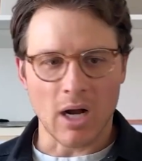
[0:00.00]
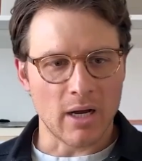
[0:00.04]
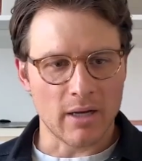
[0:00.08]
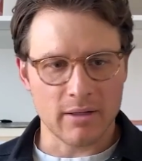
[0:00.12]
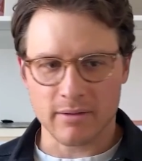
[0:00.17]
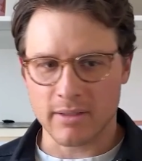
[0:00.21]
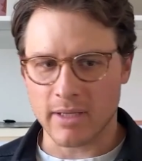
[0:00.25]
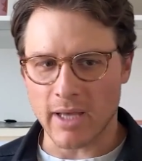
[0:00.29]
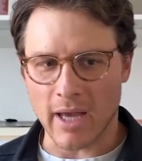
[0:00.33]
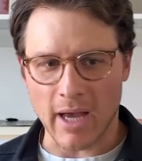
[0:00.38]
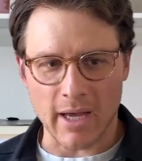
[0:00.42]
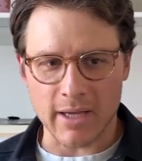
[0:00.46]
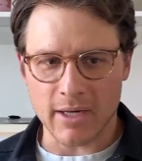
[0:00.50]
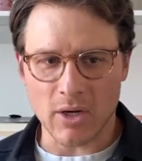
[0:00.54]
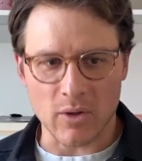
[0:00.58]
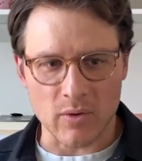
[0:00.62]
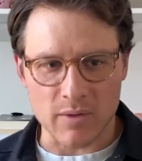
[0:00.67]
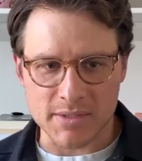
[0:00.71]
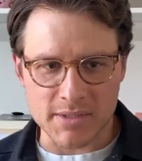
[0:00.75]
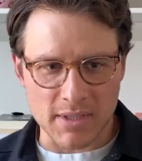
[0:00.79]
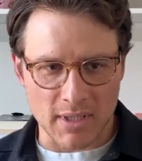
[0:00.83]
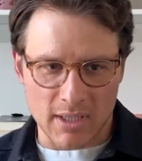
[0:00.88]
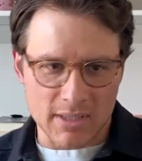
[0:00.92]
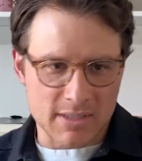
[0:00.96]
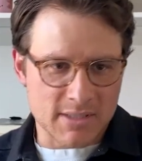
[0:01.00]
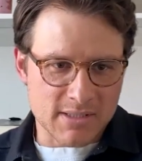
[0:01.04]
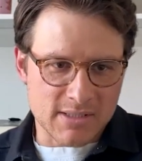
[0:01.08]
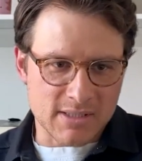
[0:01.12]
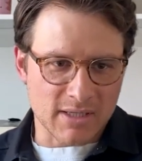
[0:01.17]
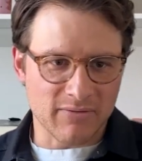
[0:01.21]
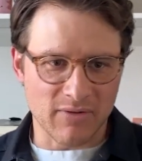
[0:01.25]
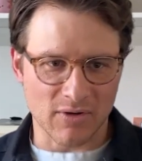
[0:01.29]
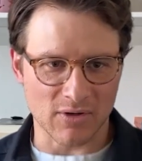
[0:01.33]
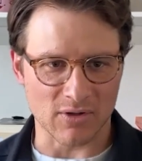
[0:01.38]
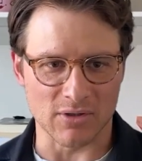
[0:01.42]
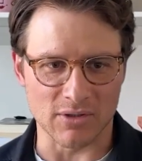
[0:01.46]
Yeah, I know it's
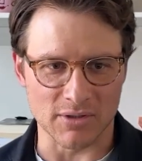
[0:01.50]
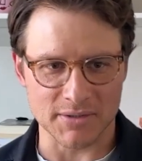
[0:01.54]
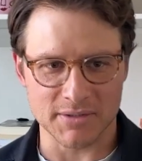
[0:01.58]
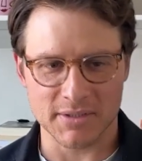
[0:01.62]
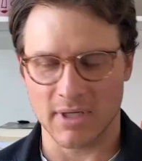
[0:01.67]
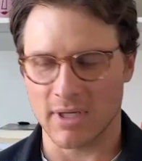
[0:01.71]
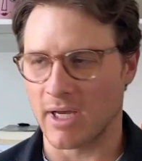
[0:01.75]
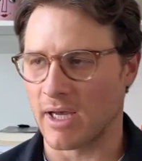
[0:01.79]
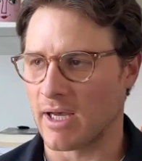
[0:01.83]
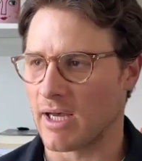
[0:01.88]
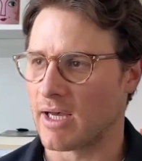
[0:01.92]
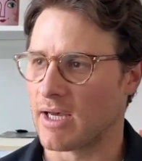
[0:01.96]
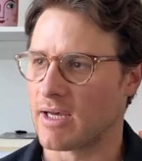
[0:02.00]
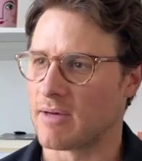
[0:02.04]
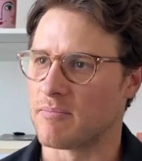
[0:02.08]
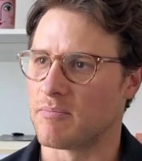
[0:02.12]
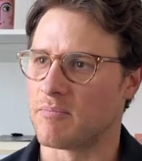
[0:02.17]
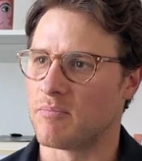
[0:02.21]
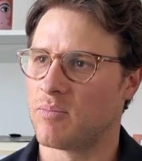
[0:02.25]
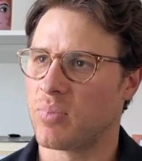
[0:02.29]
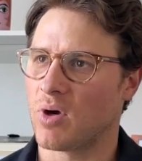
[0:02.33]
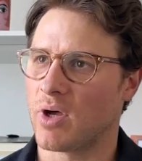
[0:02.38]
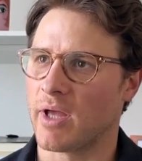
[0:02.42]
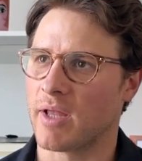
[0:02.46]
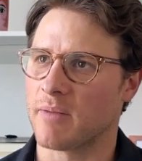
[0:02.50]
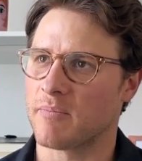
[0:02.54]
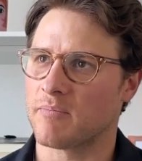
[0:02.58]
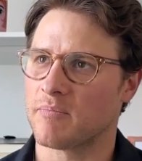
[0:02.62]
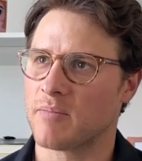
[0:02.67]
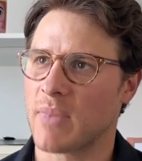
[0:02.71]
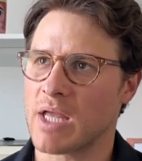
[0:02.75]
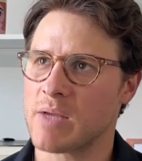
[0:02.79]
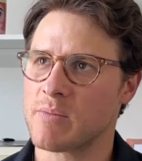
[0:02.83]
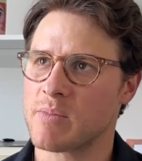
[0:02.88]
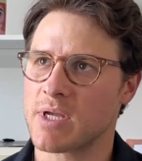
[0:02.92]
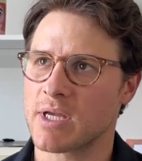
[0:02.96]
difficult, but
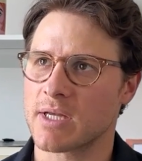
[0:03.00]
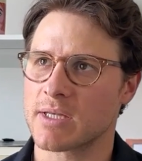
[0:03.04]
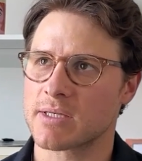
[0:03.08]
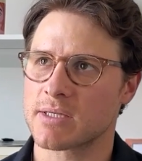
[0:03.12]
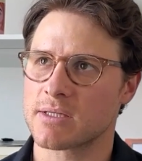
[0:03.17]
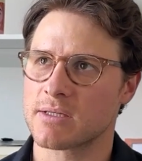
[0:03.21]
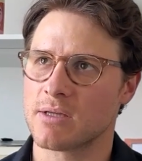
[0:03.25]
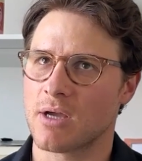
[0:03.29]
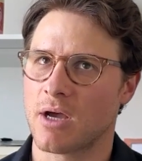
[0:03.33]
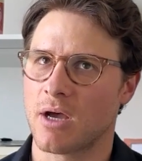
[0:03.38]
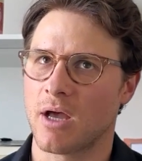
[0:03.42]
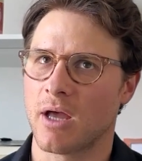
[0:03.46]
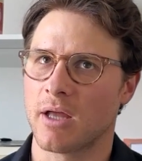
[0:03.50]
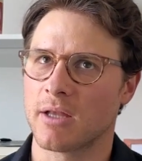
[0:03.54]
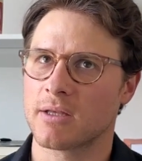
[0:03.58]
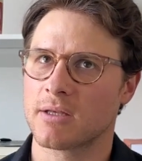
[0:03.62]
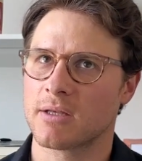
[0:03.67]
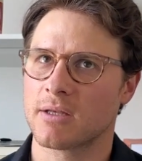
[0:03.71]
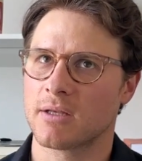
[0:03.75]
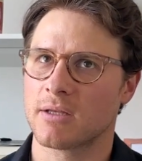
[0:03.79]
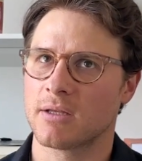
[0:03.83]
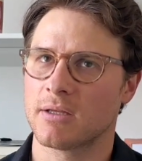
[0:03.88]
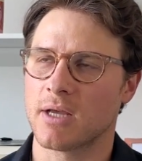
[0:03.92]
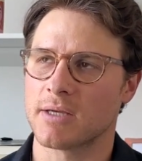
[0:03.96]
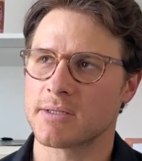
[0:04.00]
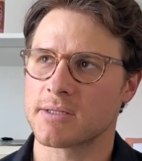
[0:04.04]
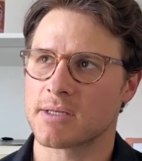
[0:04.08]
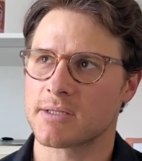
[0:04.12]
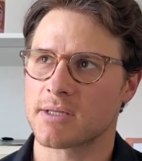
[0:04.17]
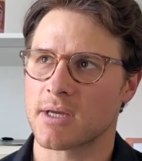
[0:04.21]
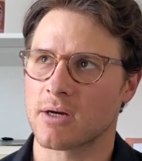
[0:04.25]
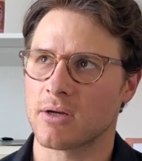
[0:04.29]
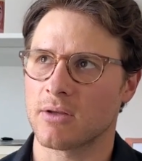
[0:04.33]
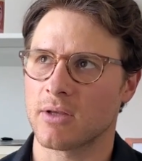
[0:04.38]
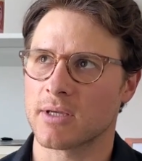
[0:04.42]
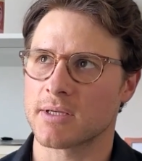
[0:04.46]
maybe it's not
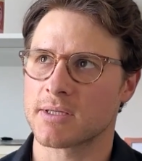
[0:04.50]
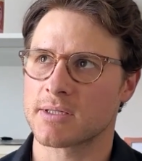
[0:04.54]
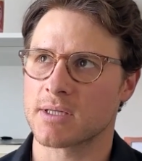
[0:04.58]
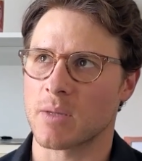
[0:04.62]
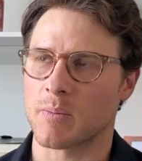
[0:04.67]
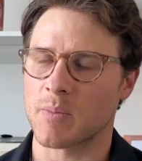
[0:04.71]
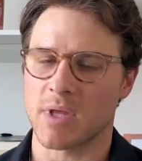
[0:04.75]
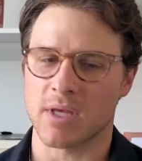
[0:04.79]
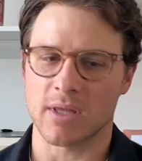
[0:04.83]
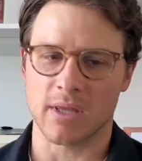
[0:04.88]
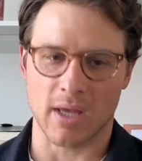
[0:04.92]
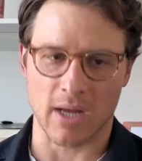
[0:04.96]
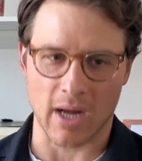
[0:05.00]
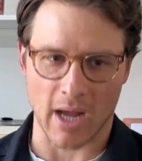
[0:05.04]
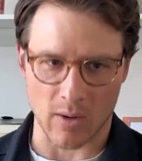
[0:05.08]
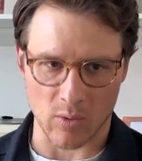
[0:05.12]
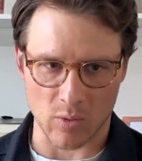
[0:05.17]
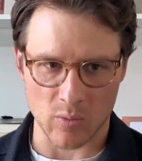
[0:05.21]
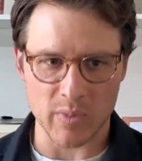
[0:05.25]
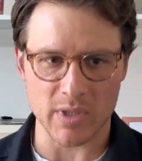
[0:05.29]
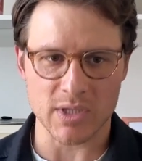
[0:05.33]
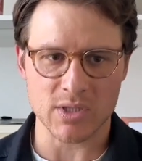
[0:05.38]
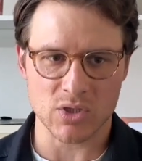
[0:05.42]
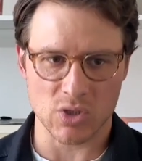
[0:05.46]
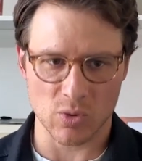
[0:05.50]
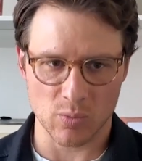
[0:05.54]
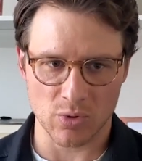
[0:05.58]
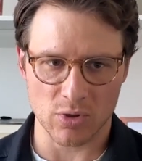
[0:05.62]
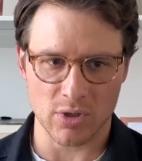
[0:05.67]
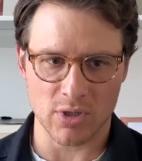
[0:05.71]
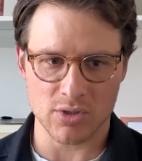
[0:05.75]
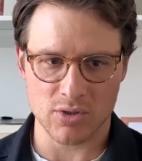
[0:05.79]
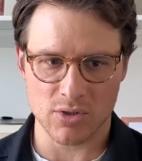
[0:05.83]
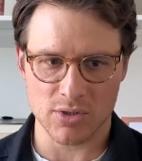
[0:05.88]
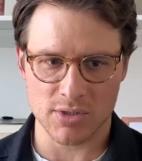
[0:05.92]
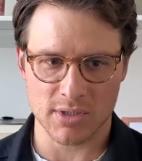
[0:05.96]
necessarily something that I would be super
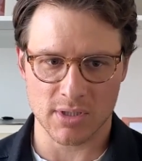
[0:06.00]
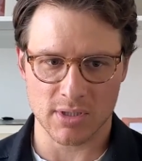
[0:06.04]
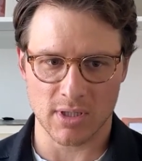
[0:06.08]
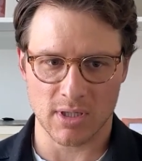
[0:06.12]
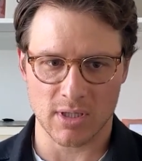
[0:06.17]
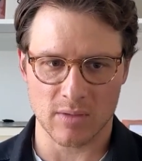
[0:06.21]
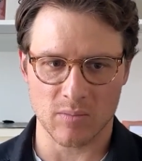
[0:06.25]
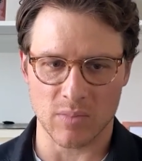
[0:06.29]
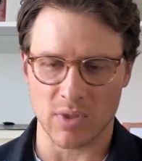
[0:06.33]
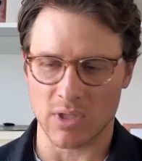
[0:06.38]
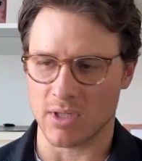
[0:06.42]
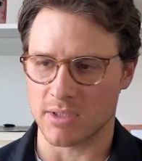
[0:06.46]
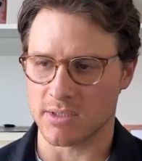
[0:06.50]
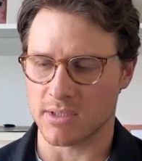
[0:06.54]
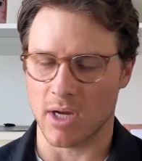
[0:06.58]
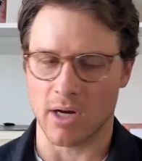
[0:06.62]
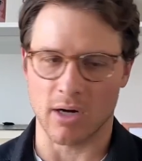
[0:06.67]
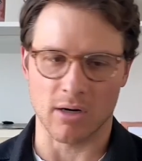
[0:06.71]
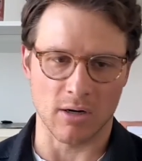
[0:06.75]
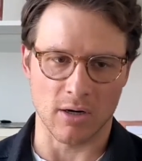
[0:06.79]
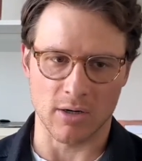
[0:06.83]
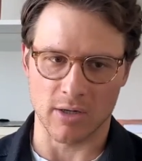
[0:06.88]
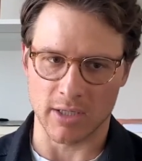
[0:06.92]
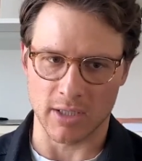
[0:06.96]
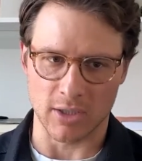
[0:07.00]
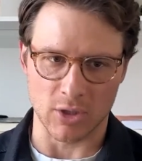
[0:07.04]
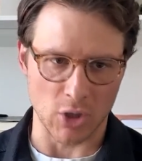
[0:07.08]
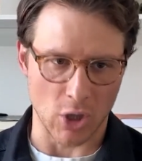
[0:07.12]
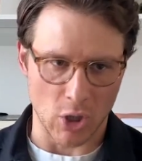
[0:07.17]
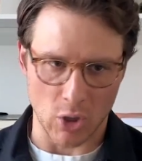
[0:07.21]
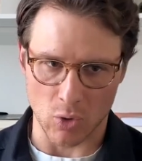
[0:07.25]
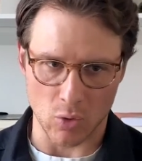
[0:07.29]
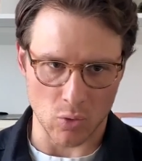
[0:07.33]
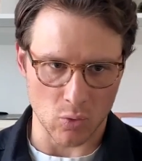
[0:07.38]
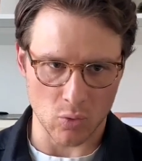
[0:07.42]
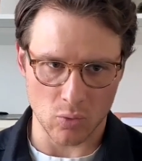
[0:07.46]
interested in because I already
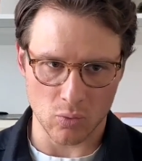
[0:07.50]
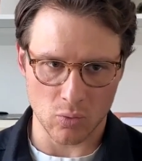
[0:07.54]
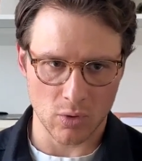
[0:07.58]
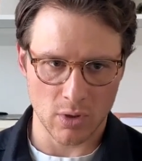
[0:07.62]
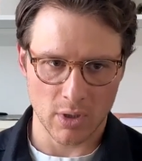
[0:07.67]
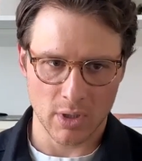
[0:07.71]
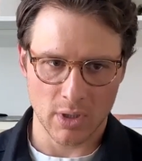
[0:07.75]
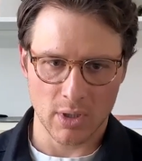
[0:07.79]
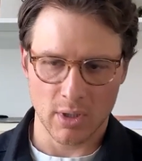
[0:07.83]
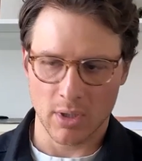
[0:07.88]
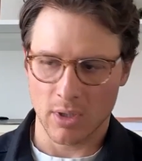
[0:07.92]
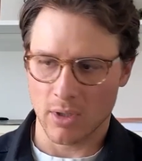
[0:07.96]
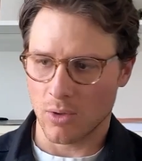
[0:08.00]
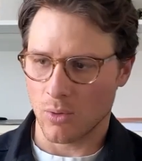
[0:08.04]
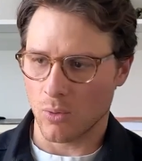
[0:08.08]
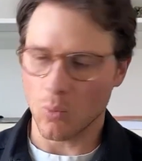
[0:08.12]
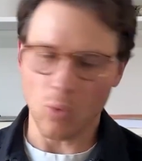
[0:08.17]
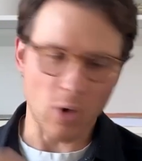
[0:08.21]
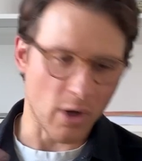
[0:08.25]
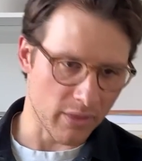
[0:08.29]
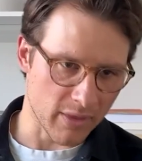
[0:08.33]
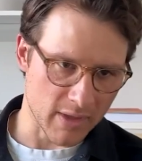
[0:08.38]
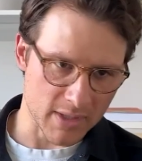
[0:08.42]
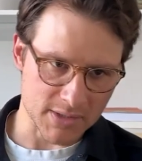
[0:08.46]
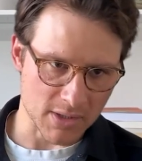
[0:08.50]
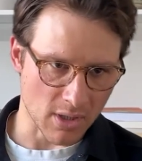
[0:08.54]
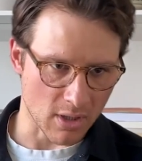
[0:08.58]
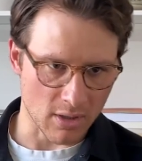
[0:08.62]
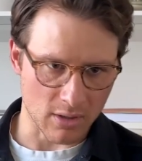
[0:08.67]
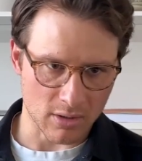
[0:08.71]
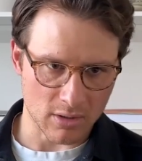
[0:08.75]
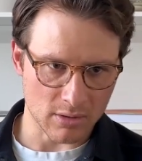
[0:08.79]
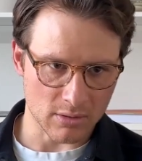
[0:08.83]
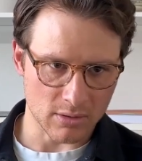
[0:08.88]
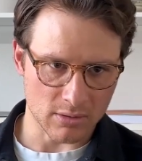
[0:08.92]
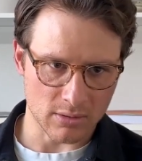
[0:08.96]
know what this
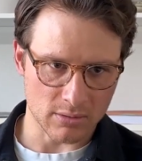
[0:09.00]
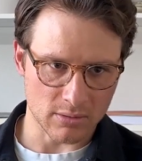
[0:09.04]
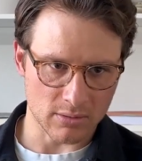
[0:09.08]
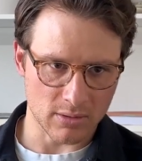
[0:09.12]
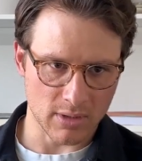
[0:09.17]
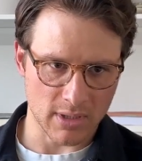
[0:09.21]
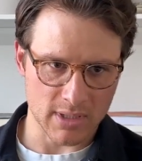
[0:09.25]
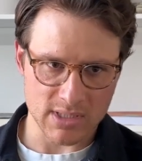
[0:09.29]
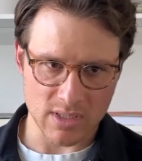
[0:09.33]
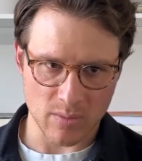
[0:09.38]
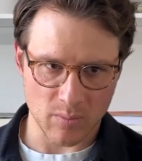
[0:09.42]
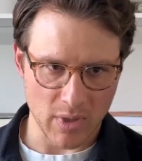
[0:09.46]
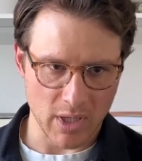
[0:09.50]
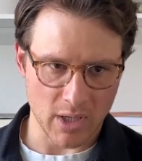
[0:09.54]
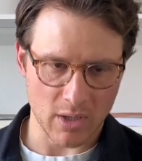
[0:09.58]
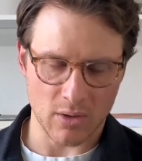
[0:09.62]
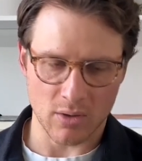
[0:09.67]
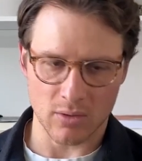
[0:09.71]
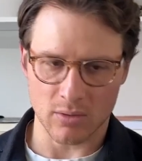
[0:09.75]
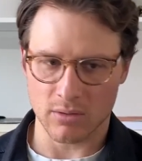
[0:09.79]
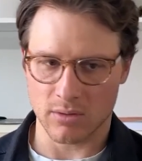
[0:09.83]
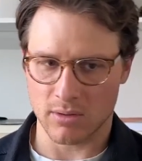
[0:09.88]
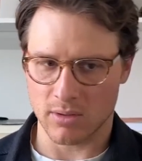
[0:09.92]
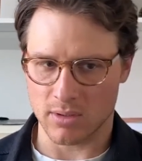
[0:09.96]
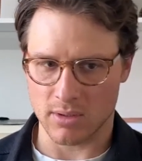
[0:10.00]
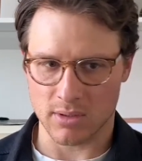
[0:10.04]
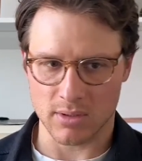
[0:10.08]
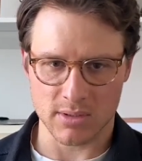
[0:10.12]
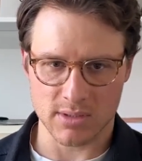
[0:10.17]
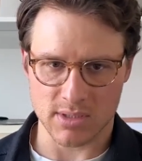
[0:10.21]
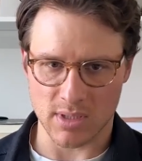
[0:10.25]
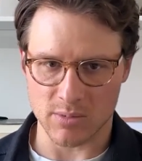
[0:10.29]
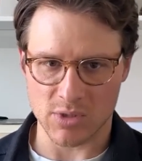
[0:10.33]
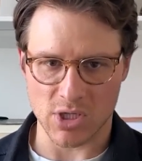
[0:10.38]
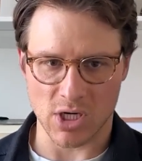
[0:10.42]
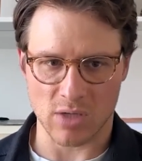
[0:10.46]
article is about, the
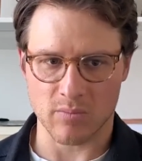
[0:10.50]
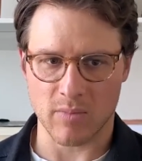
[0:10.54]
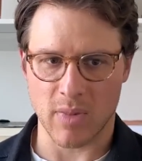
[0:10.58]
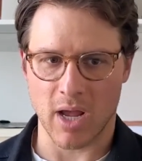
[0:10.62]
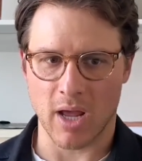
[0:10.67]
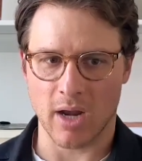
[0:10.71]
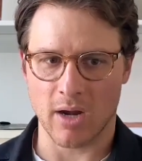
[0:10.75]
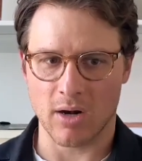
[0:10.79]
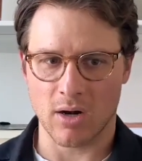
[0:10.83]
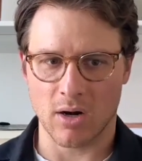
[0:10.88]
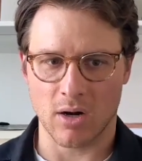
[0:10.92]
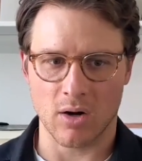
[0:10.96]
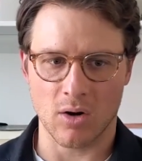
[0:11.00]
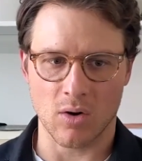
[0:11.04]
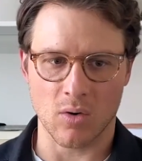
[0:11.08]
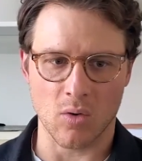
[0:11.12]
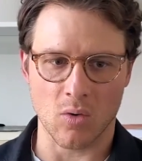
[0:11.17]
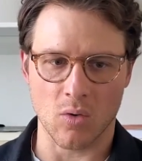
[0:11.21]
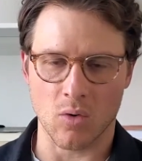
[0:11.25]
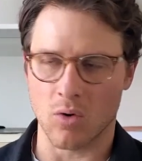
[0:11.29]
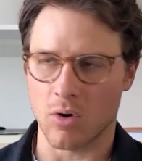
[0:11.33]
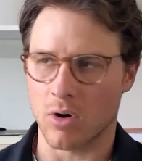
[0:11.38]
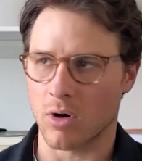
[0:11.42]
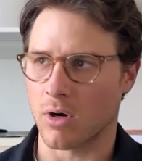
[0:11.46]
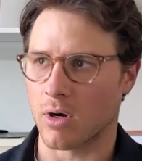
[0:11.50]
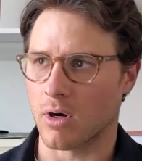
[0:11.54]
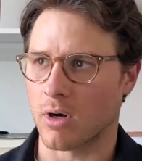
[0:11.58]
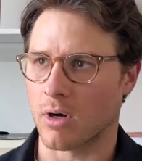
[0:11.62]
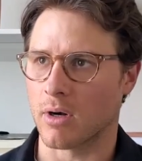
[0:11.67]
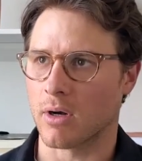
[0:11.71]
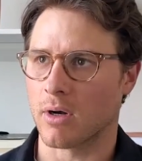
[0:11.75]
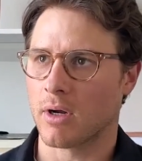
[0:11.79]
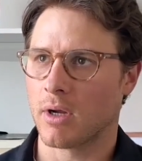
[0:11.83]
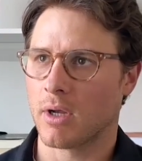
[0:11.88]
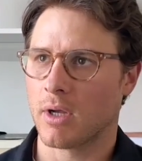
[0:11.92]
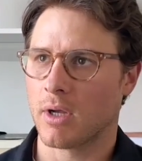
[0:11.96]
subject matter, or